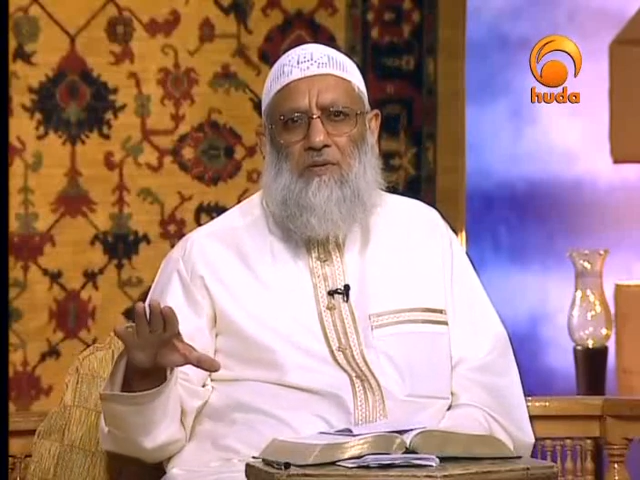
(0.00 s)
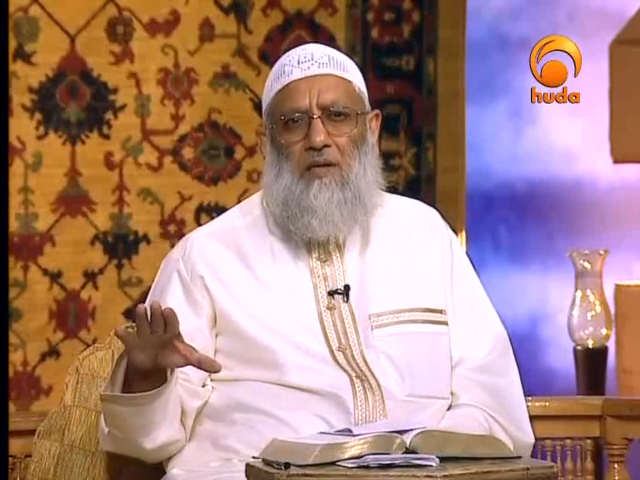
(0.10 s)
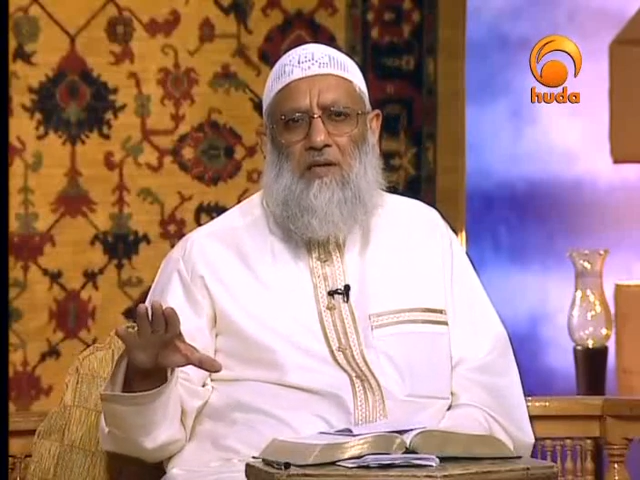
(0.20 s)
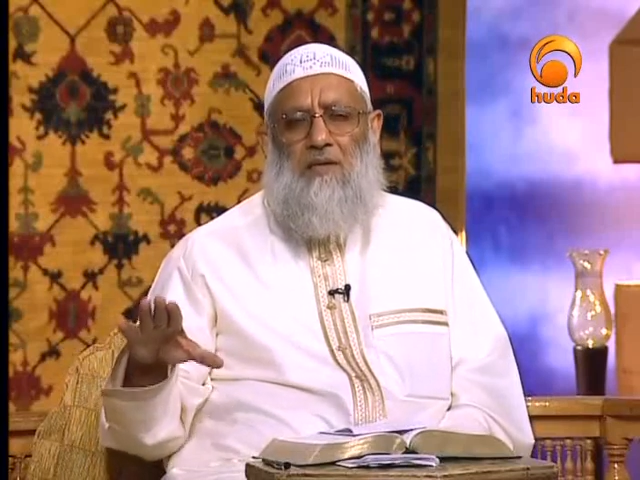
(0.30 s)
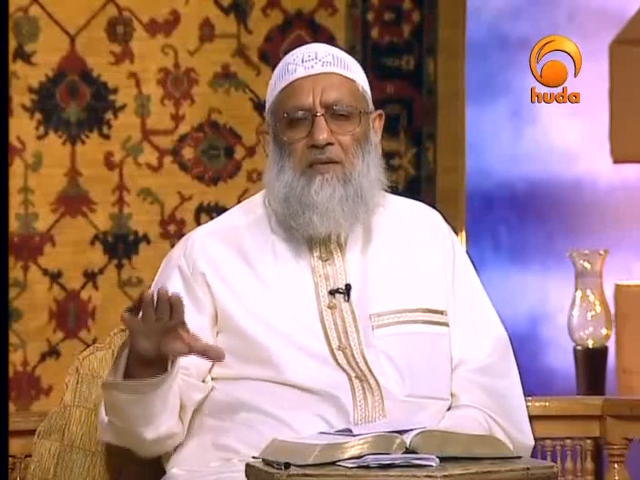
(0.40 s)

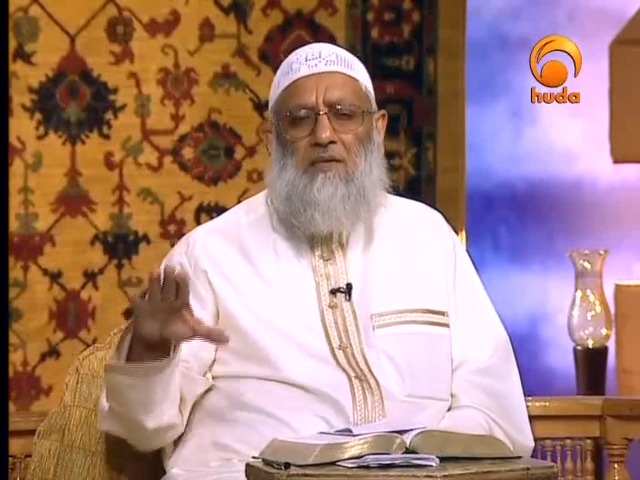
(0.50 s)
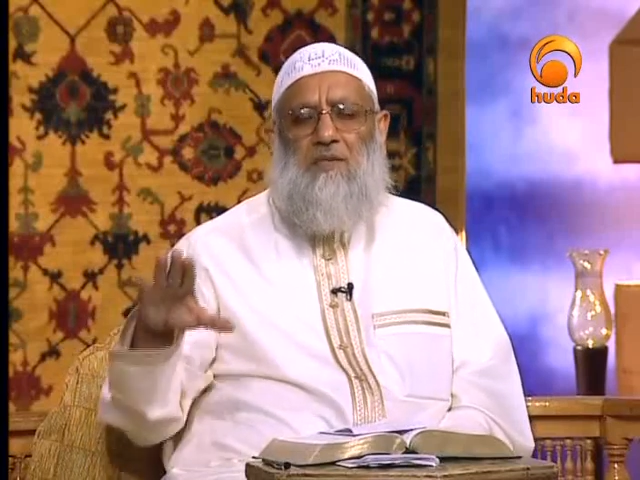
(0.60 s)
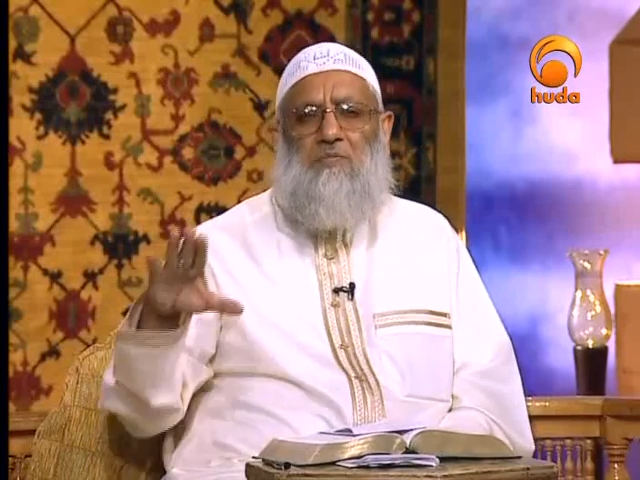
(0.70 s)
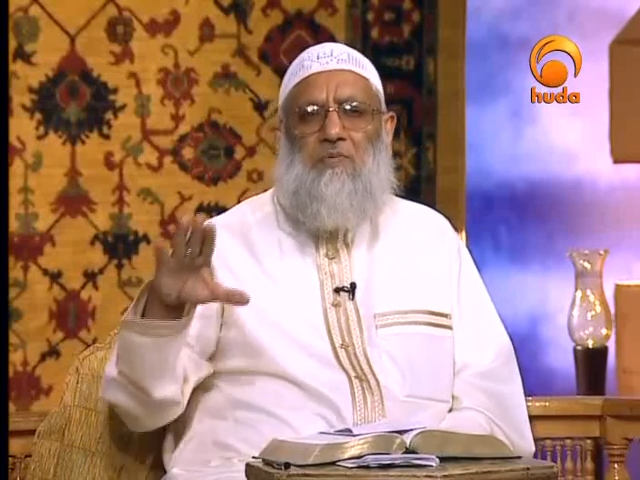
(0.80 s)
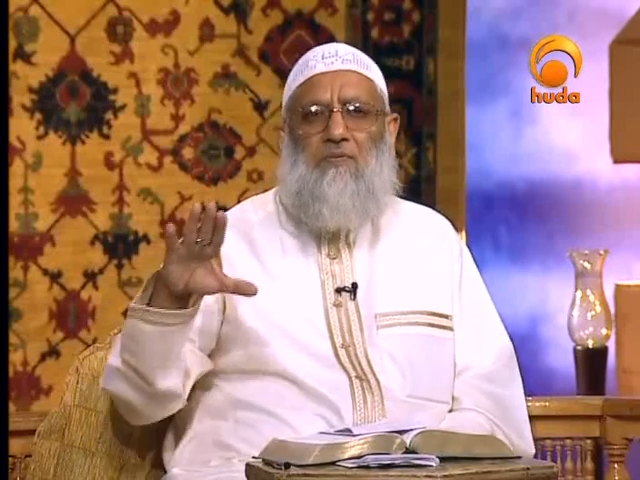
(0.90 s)
ta'ala in
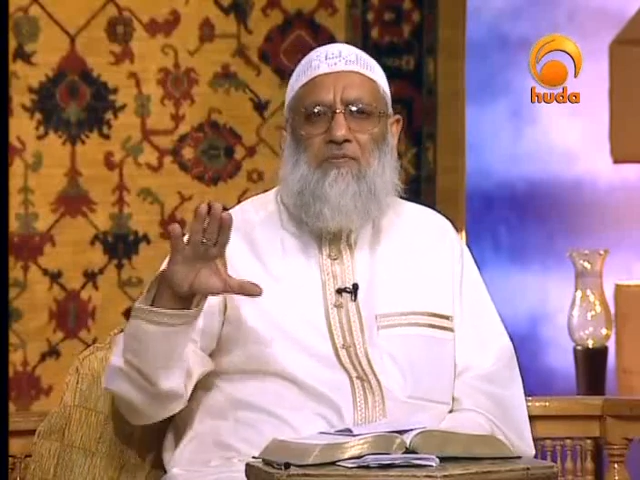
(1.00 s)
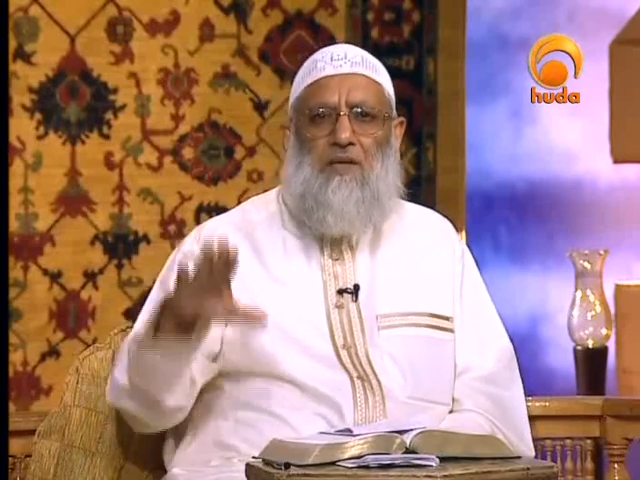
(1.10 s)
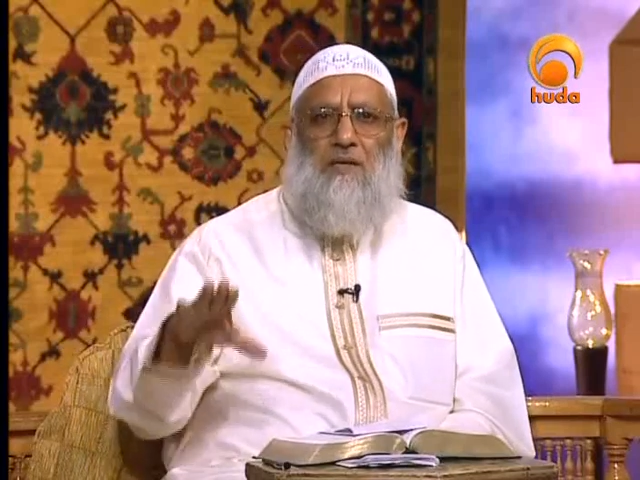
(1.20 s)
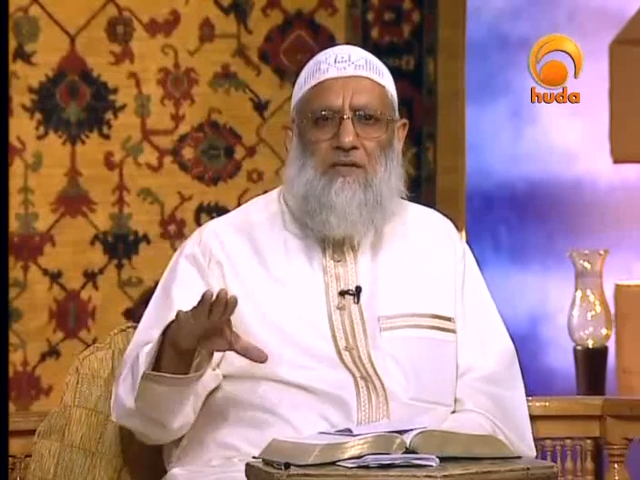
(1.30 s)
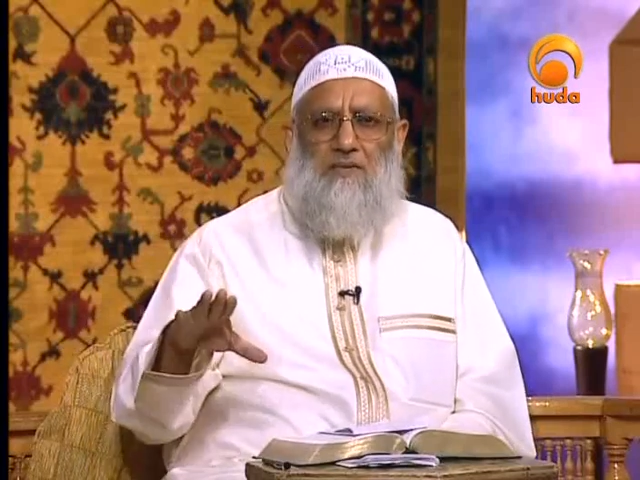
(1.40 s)
its
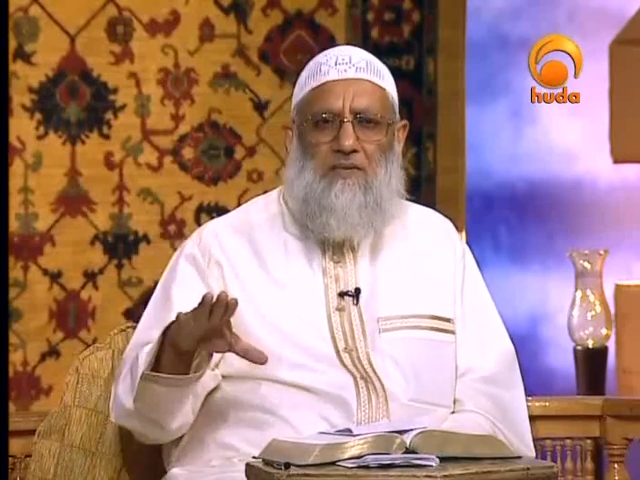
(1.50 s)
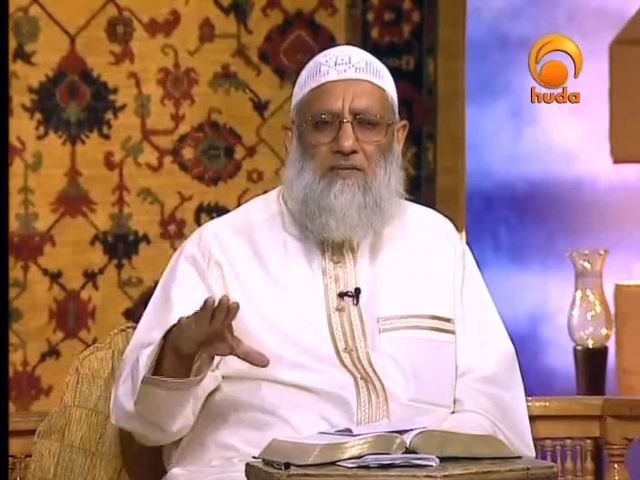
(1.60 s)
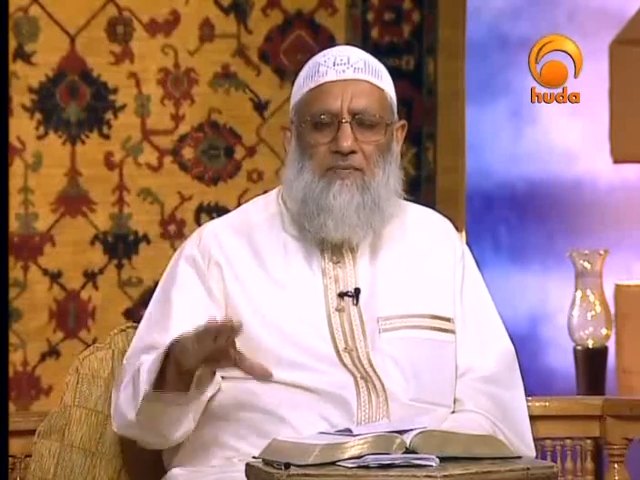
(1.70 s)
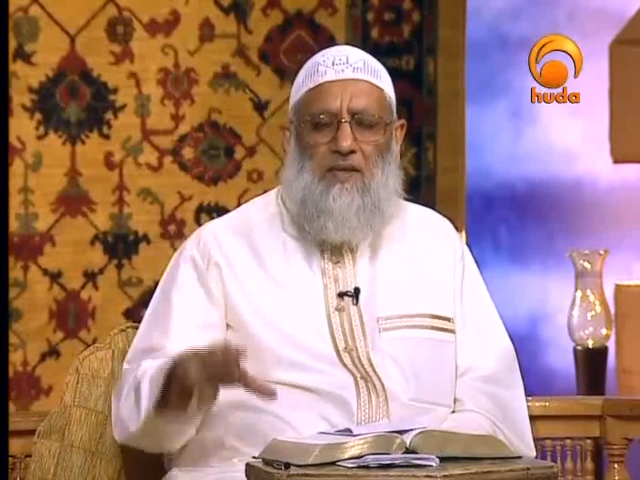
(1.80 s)
perfectness.